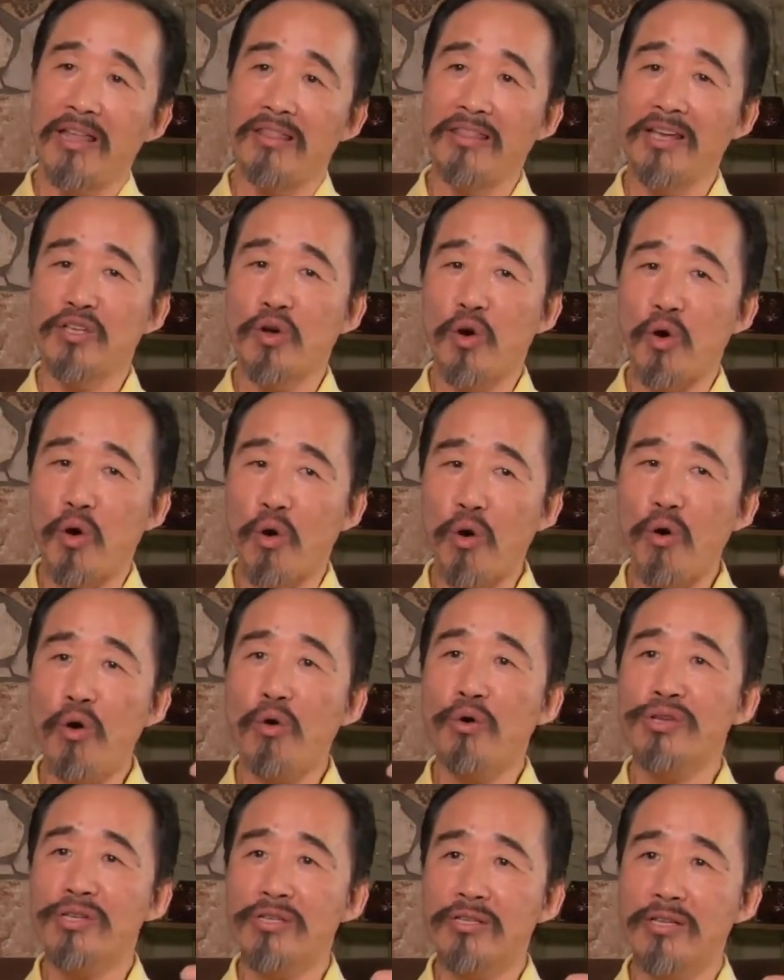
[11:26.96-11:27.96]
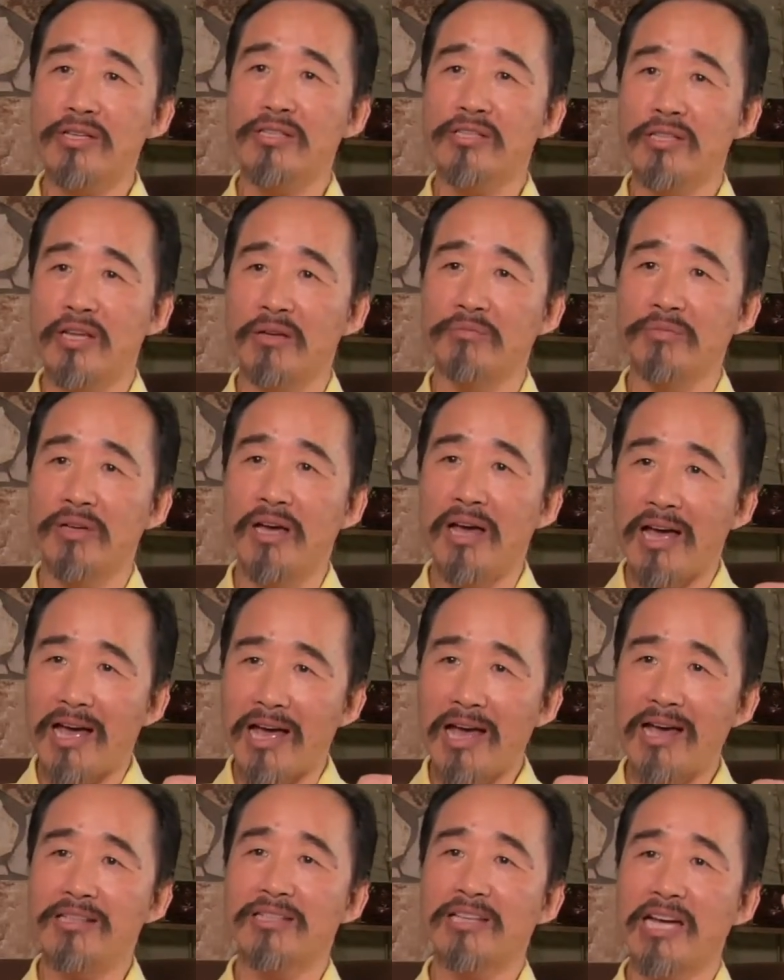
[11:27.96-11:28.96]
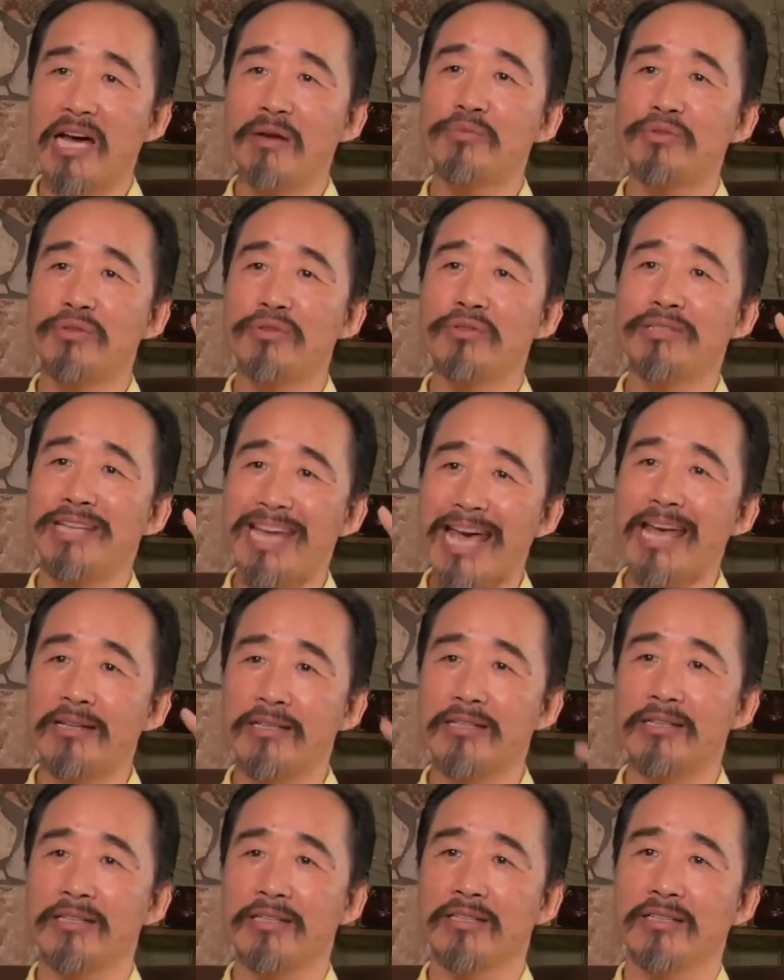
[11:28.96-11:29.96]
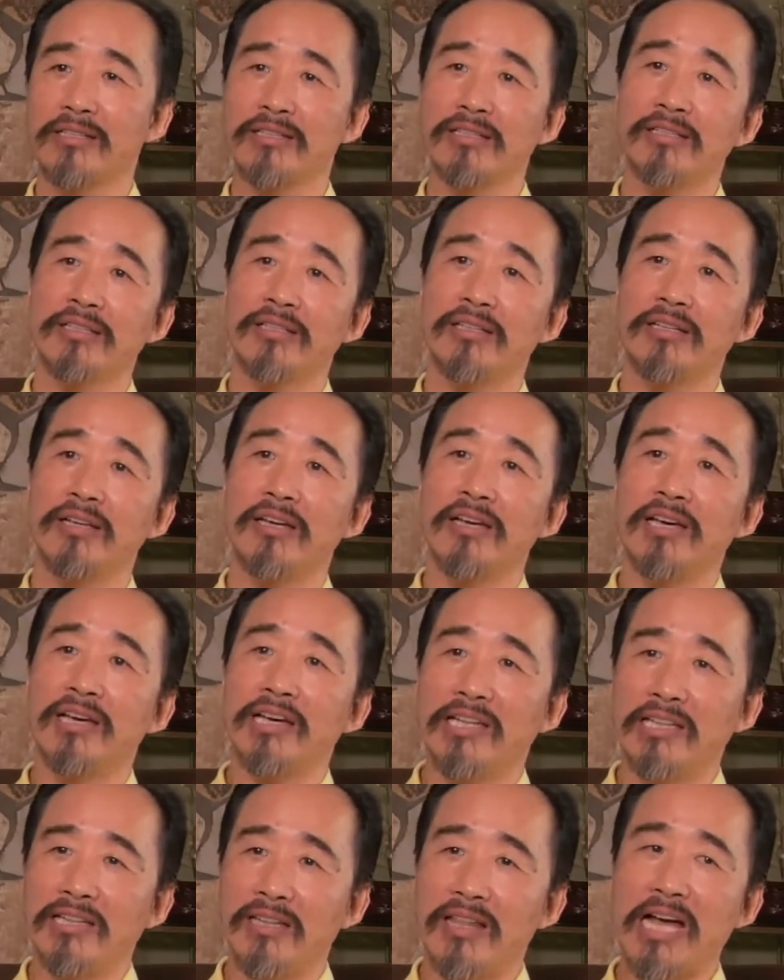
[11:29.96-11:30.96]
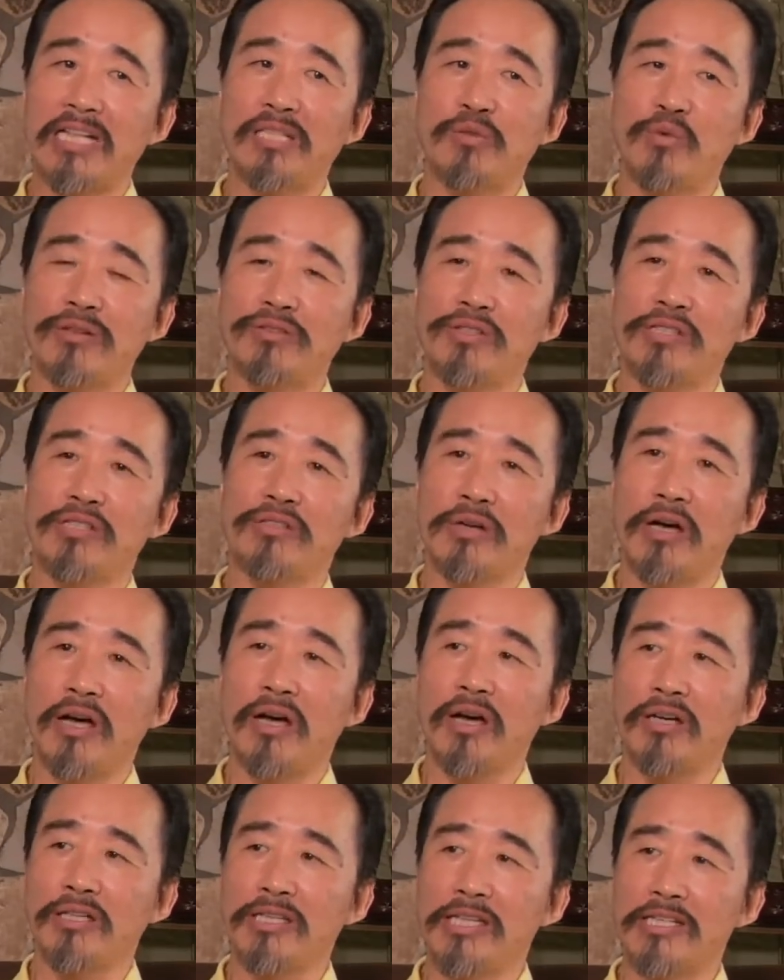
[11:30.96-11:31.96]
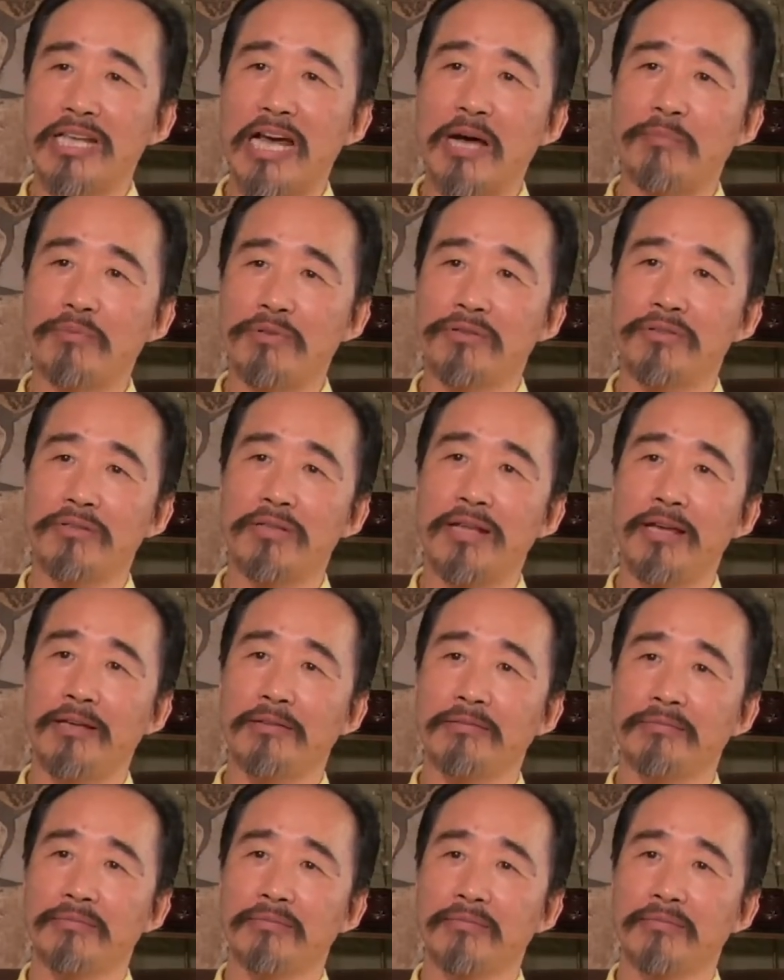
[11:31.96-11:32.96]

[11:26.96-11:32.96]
this whole system has come to the end. That's what is happening today.